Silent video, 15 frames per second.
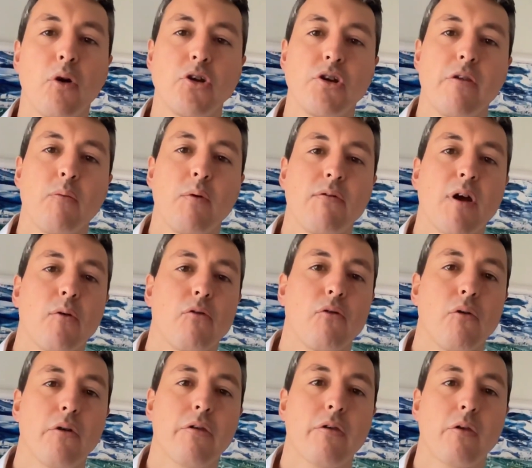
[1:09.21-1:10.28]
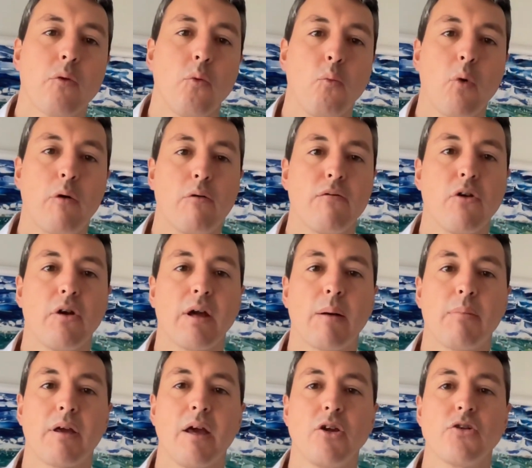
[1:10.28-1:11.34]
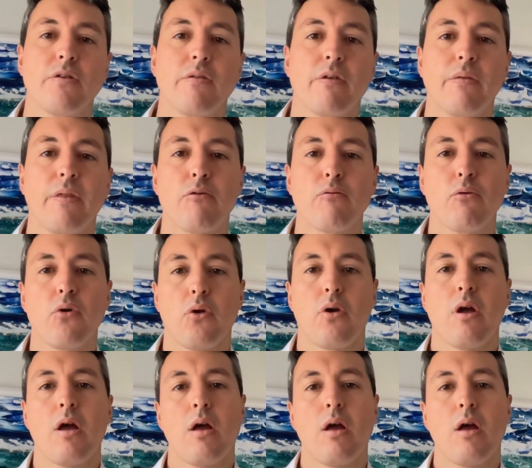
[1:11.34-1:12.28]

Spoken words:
issues we've come across when reviewing applications in this route,